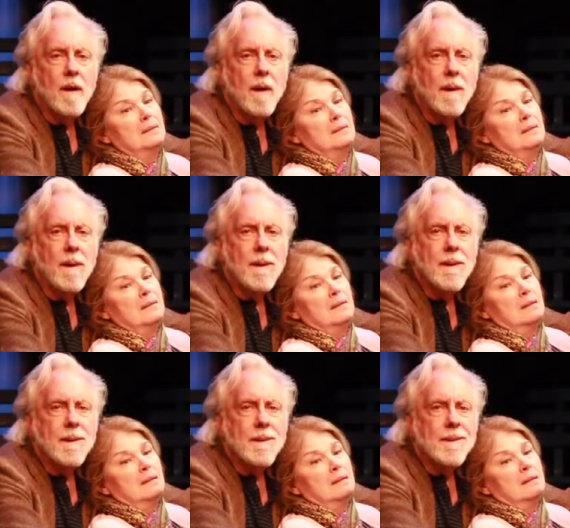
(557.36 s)

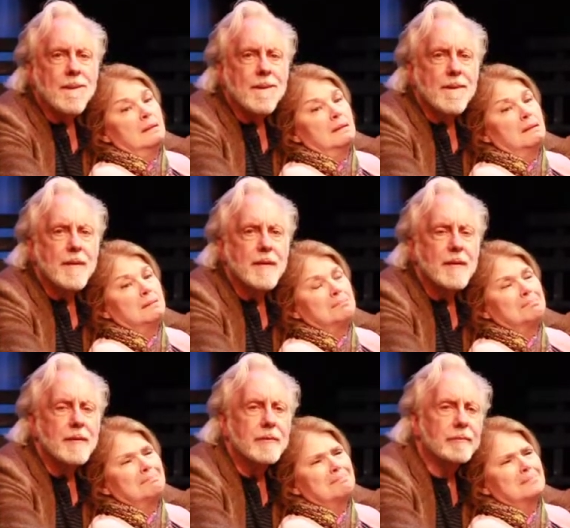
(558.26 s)

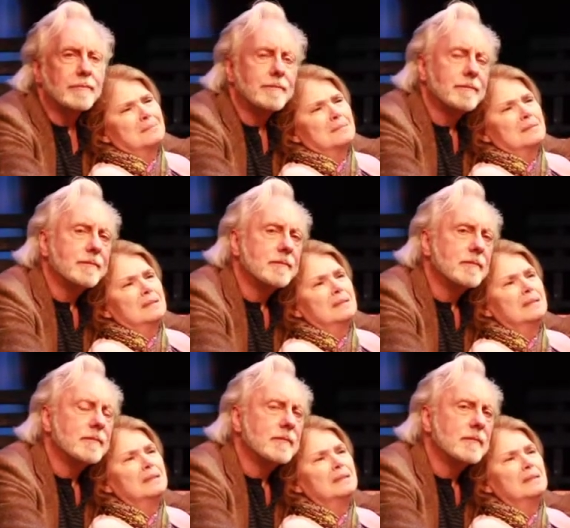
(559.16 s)

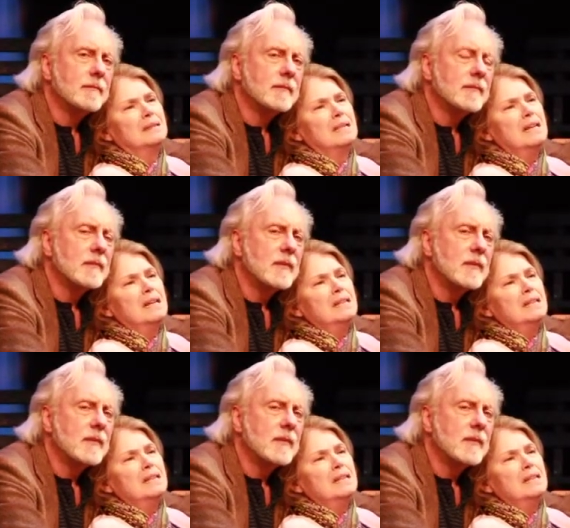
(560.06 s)
(no one is talking)